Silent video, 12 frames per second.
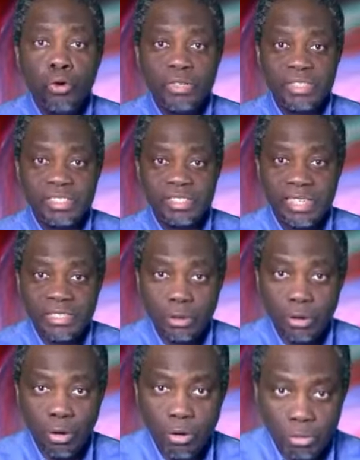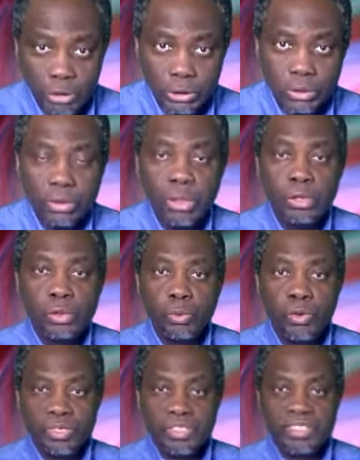understand the culture, to
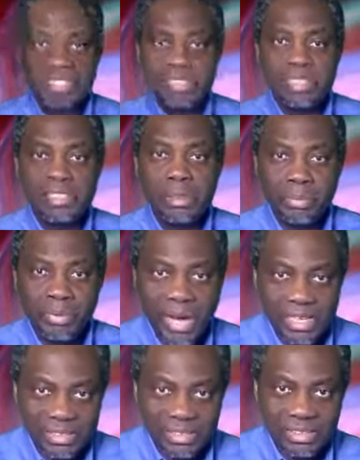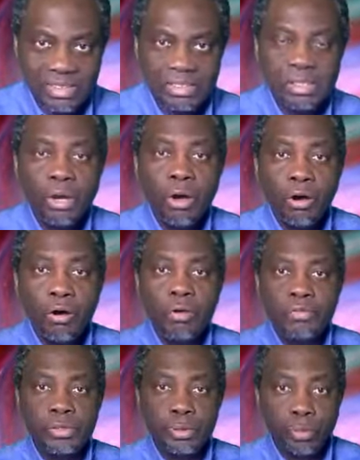understand the practices
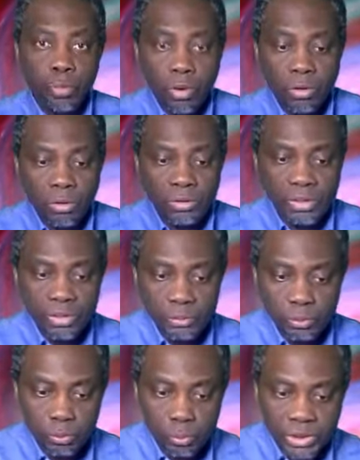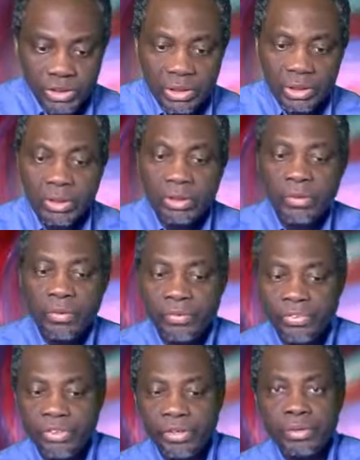of the world in which
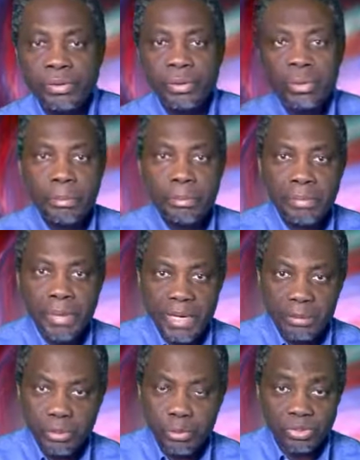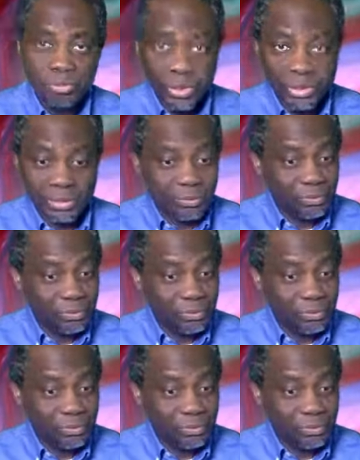the Bible was written.